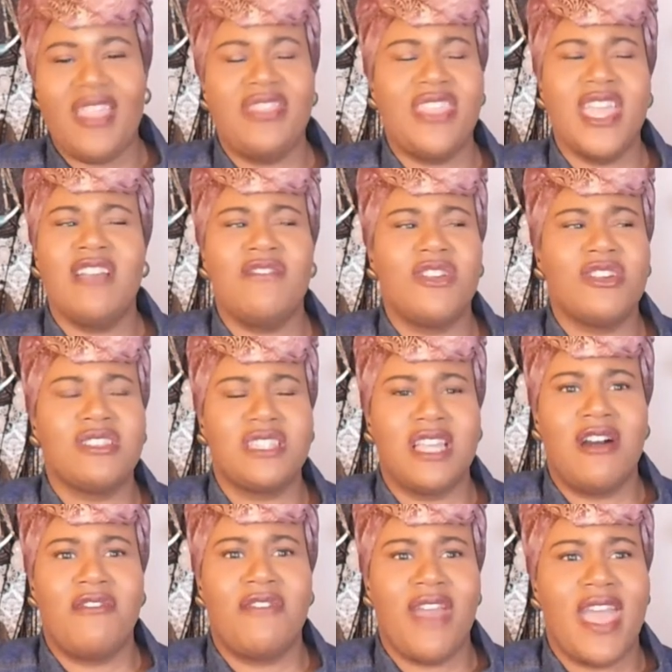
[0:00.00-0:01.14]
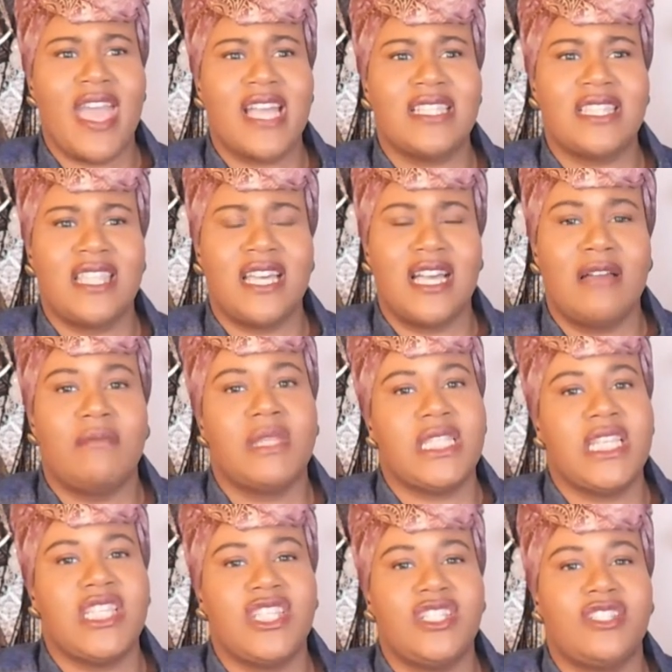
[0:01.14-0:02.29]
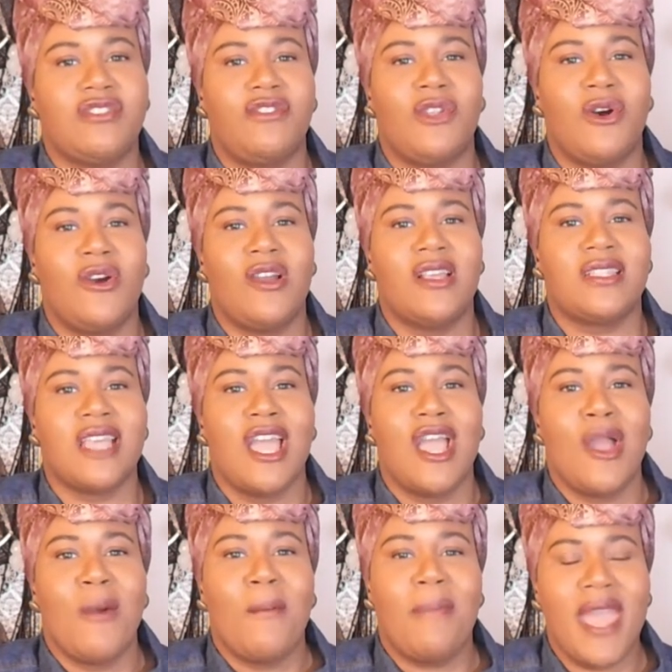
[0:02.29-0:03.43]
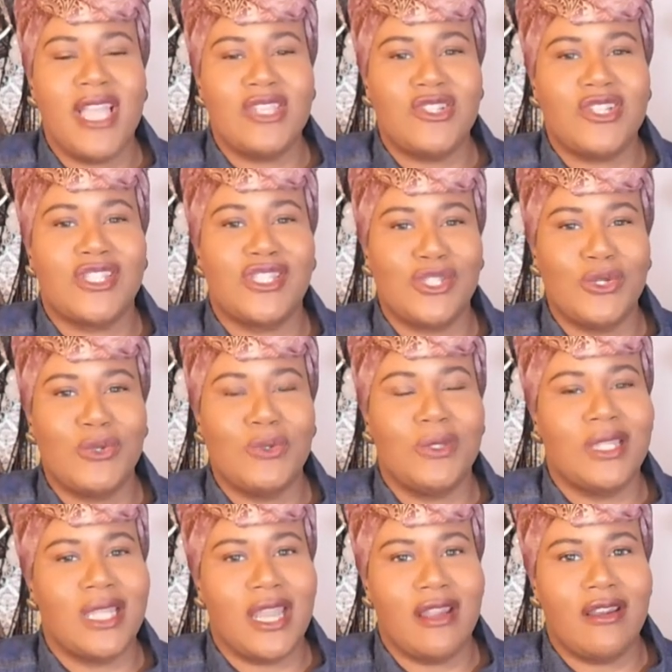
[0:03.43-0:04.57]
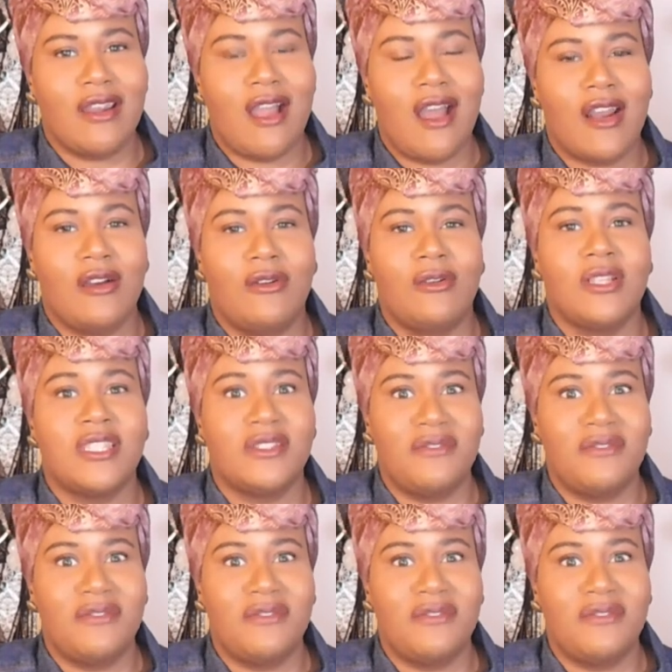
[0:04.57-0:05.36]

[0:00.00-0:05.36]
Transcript: Think of yourself as the Medicis of Florence, patrons to Leonardo da